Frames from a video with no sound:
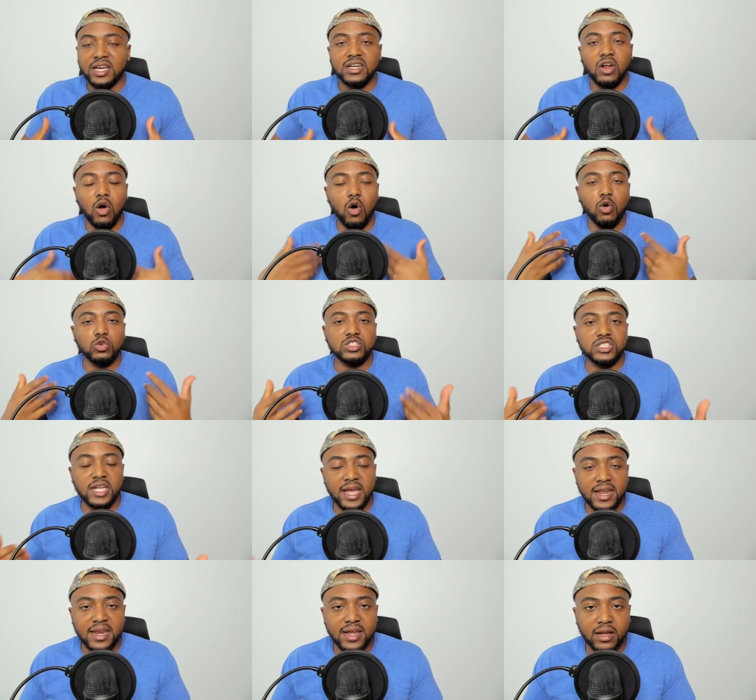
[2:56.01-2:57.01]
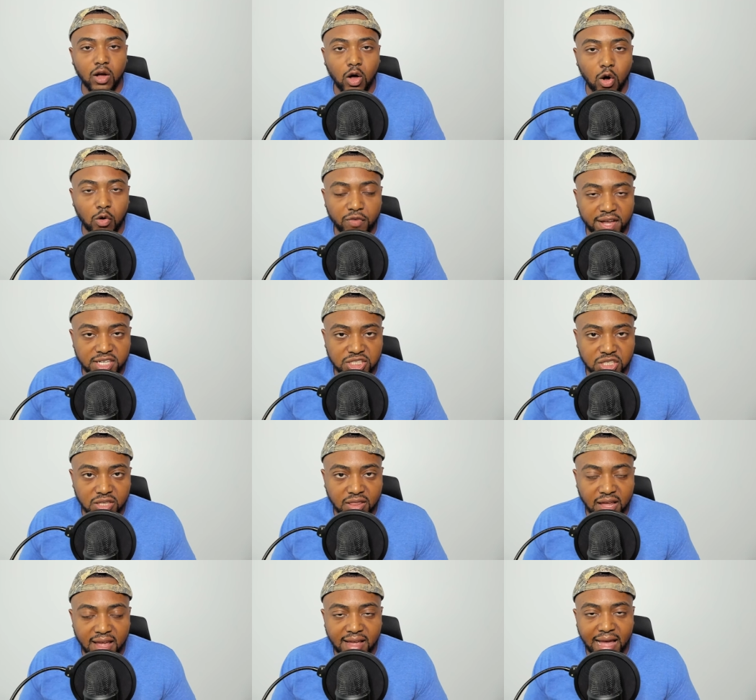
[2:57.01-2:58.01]
the whole standing ovation
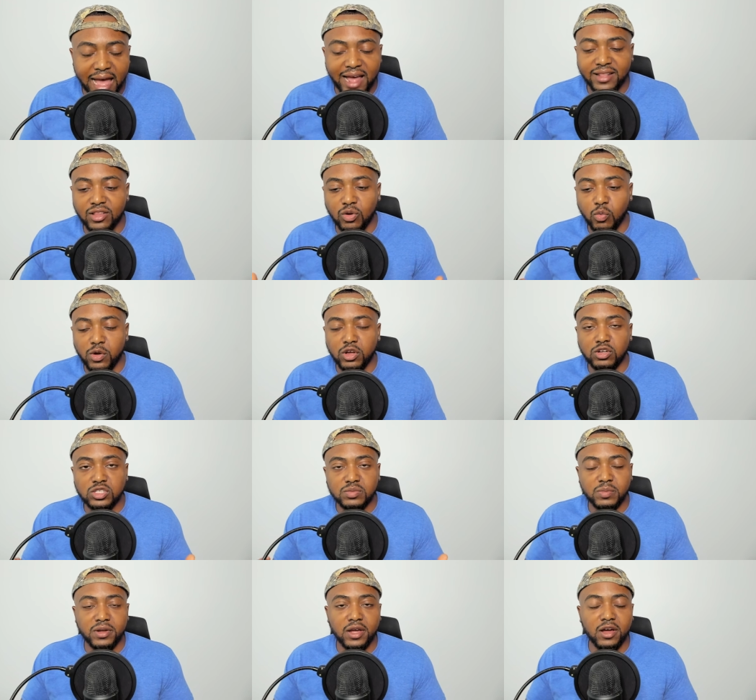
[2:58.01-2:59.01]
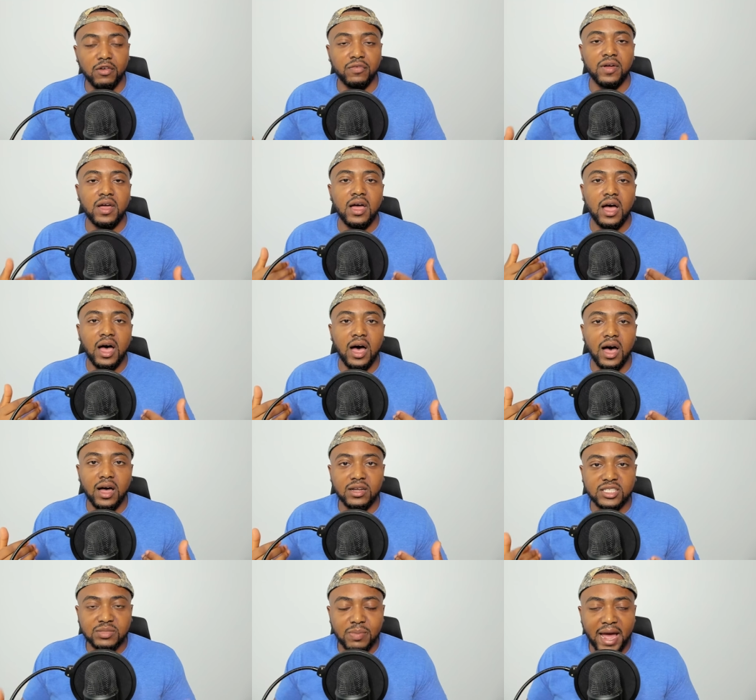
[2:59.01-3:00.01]
thing out the Will Smith
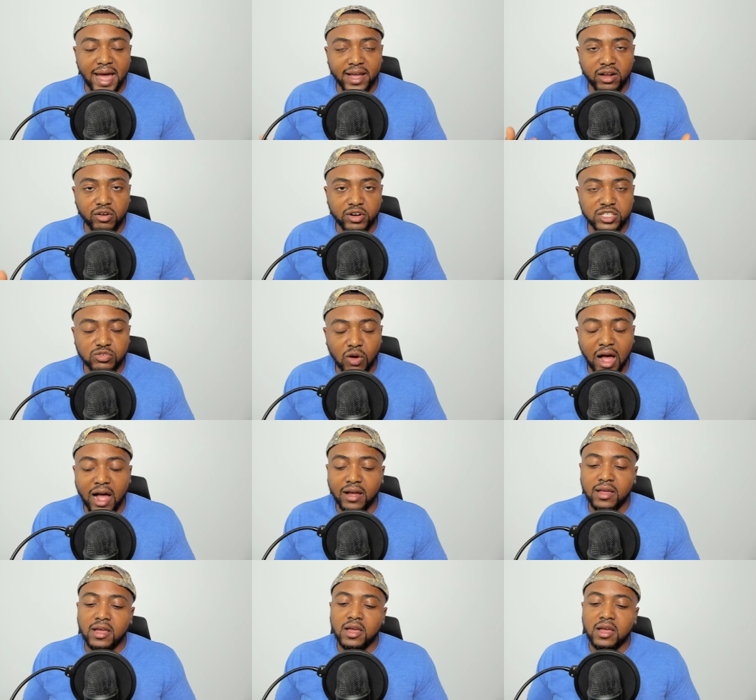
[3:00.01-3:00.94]
uh, smack Chris Rock.